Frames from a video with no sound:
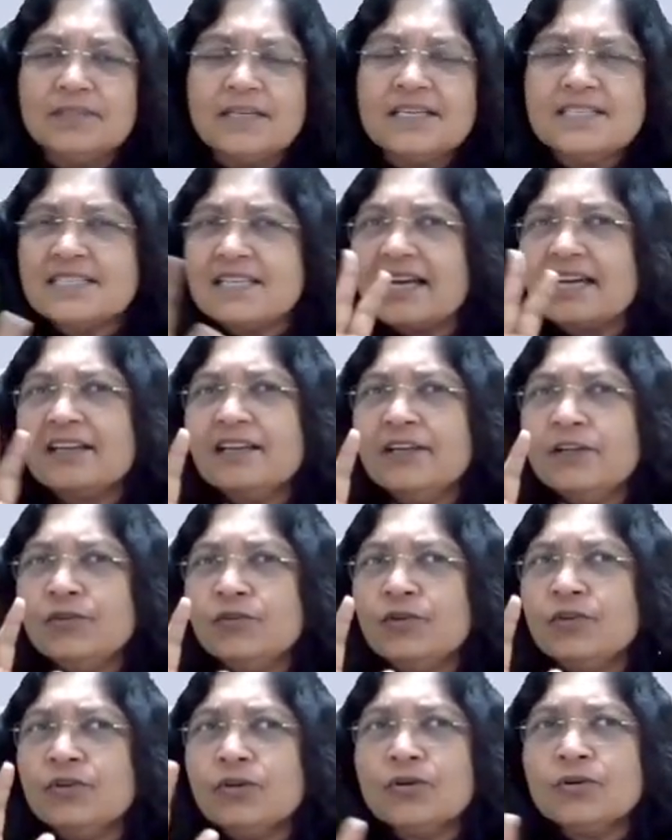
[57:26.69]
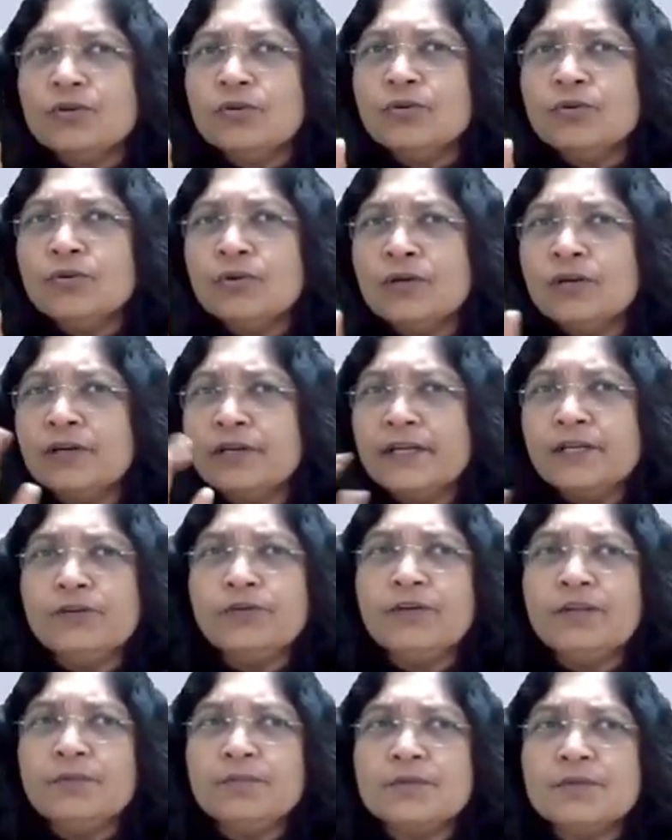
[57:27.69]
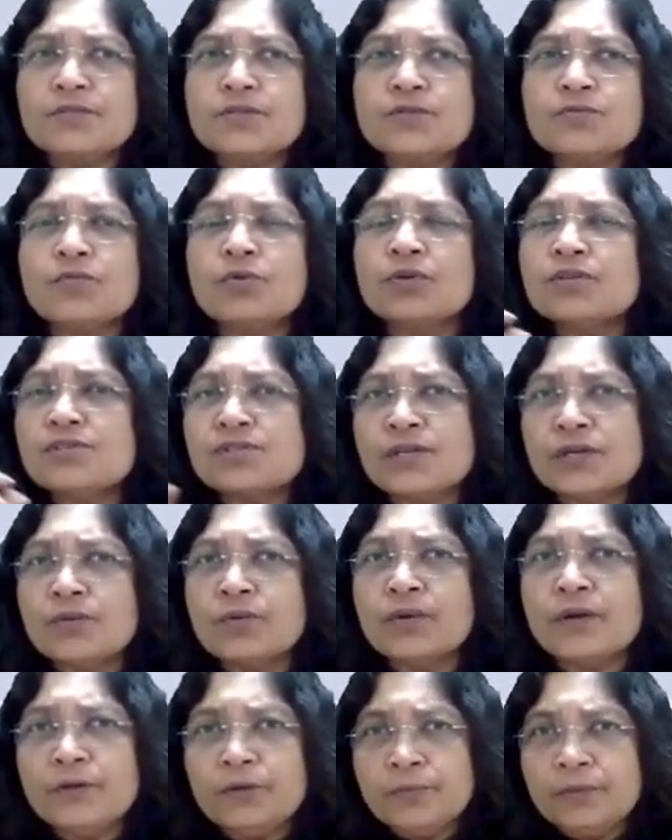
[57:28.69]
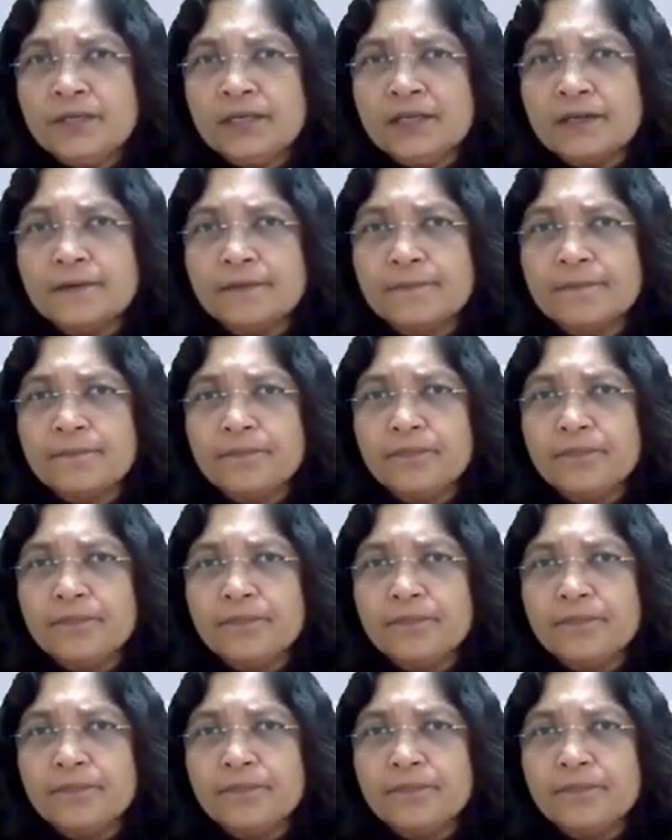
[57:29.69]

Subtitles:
Exactly, you will not know on a day-to-day basis what is required to be done.